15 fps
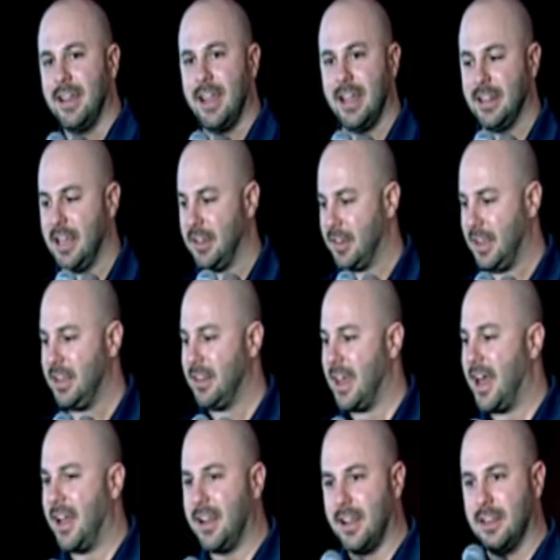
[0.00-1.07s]
and they see
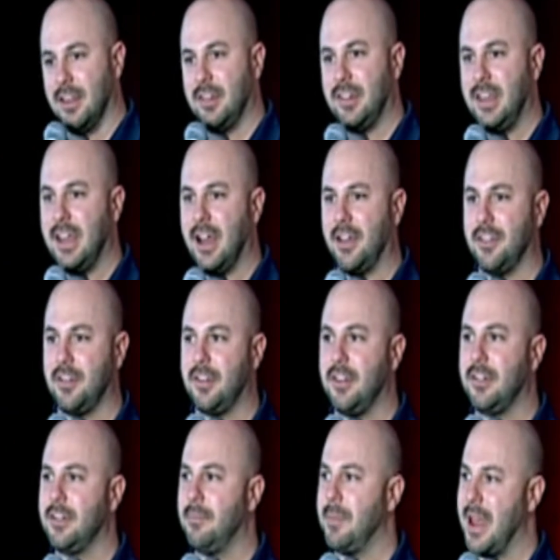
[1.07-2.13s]
that and they see how the
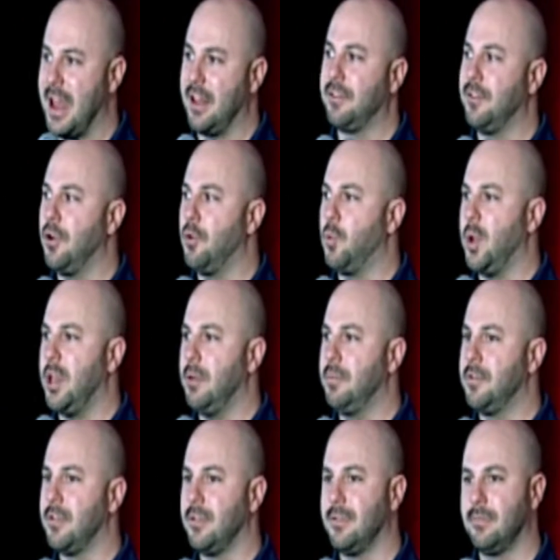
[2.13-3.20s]
system has no
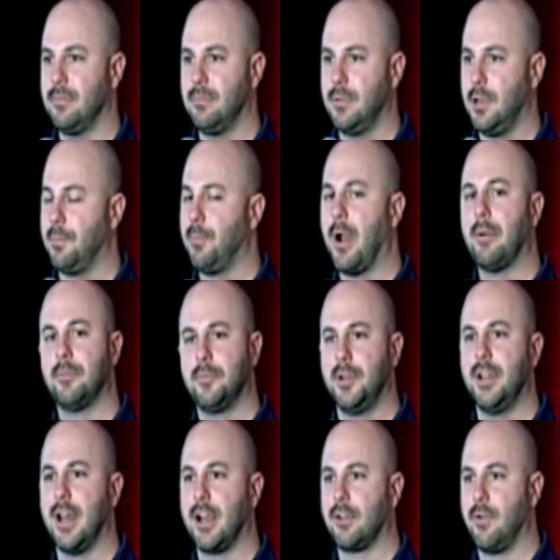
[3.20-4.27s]
weaves, you're probably
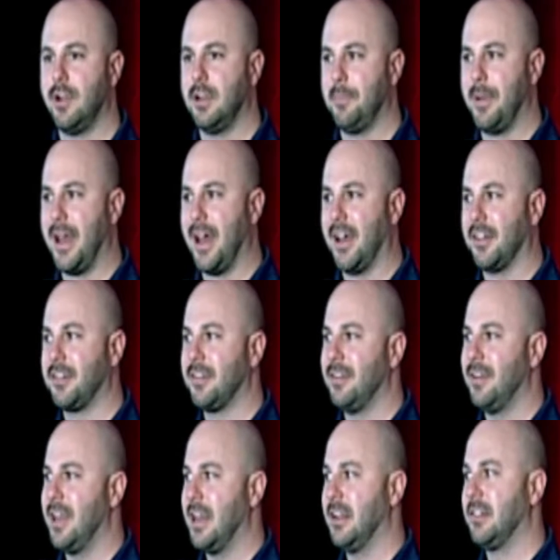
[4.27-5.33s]
not going to pass.
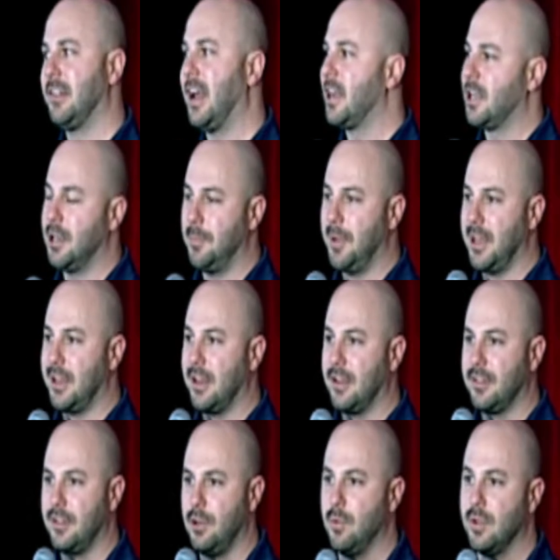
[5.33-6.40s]
And it's not going to be
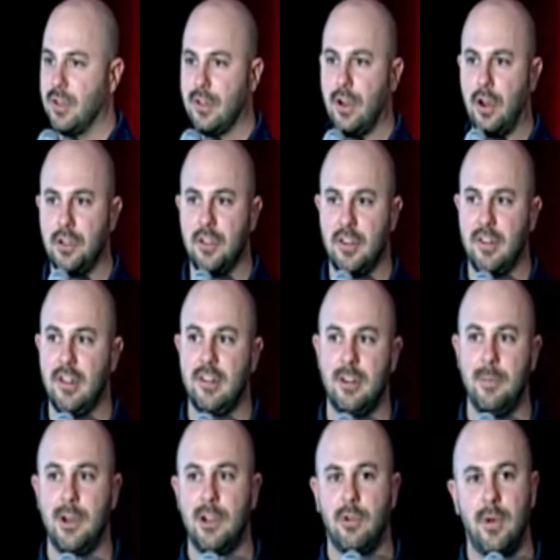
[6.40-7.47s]
because you installed the system
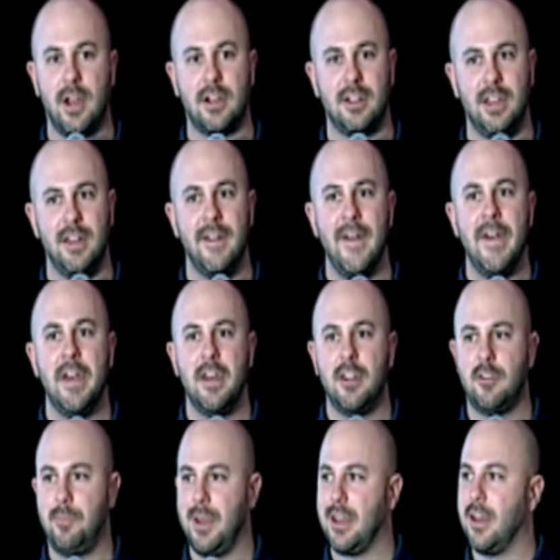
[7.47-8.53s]
incorrectly,
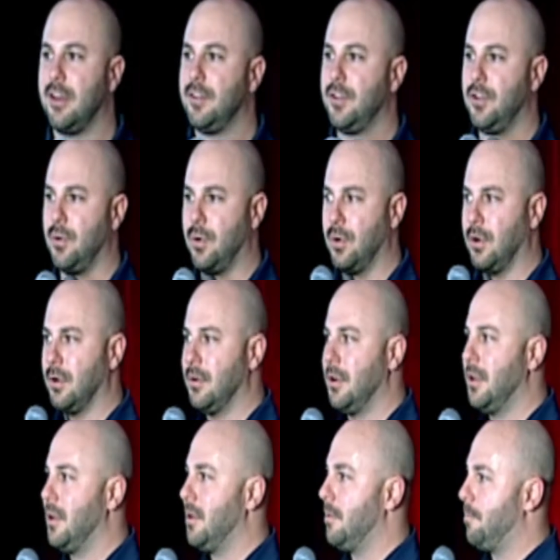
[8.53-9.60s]
it's because your
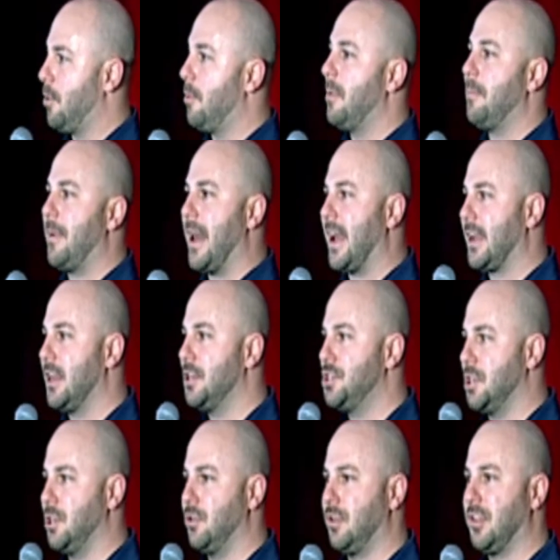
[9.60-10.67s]
permit package
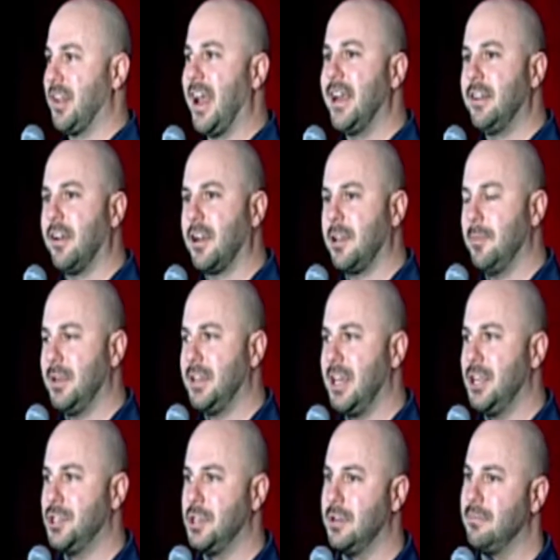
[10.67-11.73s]
and your design
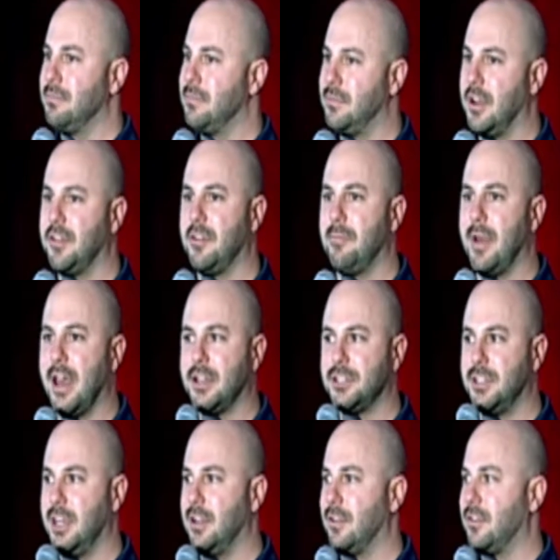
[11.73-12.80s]
documentation doesn't match
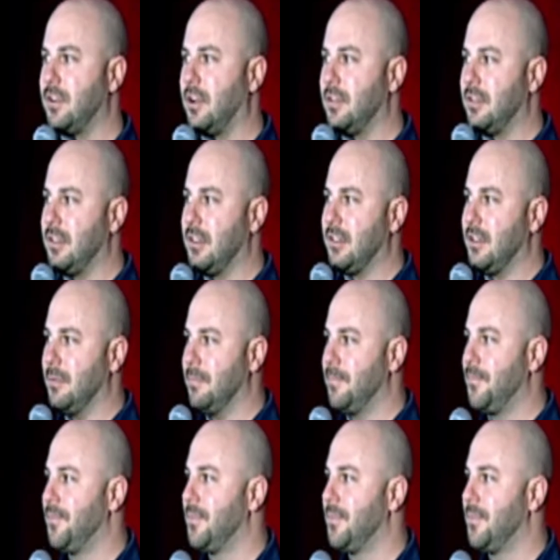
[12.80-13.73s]
the installed system.